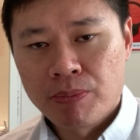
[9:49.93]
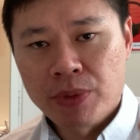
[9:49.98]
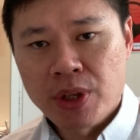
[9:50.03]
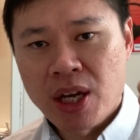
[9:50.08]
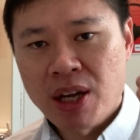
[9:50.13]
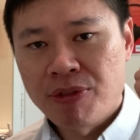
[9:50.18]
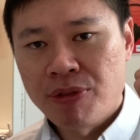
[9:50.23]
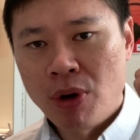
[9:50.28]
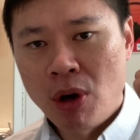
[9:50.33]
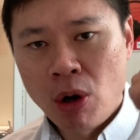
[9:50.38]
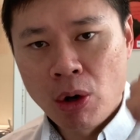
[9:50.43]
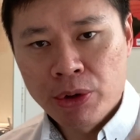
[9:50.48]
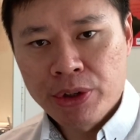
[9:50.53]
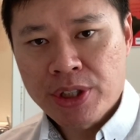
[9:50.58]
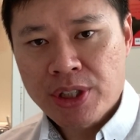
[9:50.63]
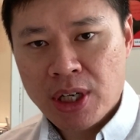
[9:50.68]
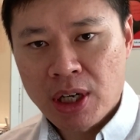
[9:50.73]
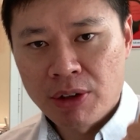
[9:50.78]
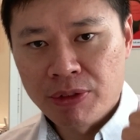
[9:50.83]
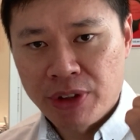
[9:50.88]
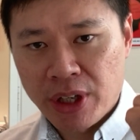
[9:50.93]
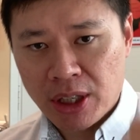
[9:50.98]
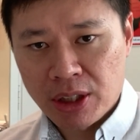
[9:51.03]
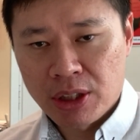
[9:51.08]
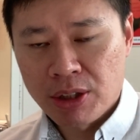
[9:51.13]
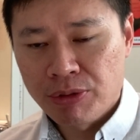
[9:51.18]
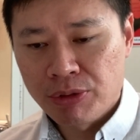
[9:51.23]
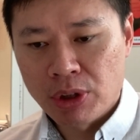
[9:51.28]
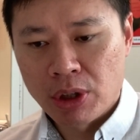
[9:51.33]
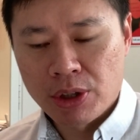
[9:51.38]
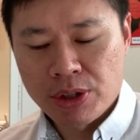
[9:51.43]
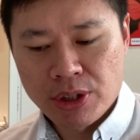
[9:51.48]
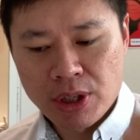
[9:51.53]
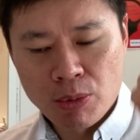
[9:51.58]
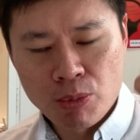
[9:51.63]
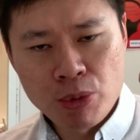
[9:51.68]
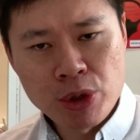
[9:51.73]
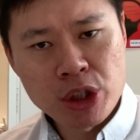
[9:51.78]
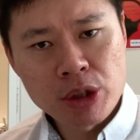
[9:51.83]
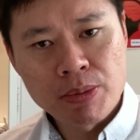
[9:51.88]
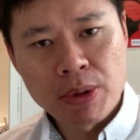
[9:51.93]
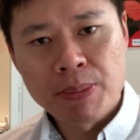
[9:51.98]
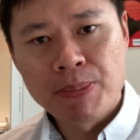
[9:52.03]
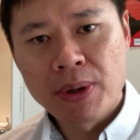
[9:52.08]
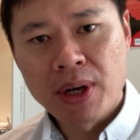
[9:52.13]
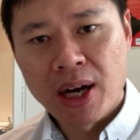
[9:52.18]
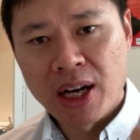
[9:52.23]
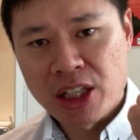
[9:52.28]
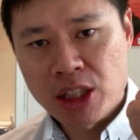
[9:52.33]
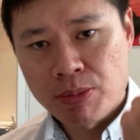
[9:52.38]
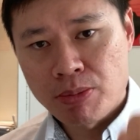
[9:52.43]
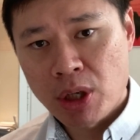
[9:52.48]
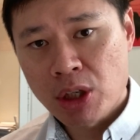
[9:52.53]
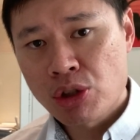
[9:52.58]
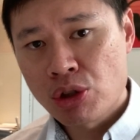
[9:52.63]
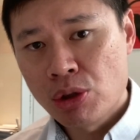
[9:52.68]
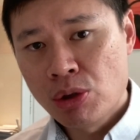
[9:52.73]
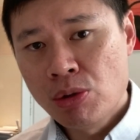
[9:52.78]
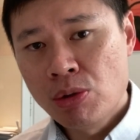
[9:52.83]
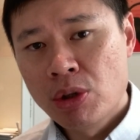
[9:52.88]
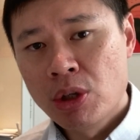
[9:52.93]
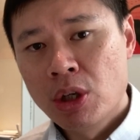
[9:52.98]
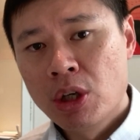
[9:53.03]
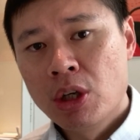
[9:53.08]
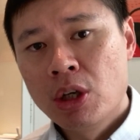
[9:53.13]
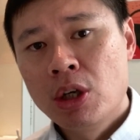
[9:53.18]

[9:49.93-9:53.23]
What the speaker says: They have all these kind of negative thoughts that rich people are special,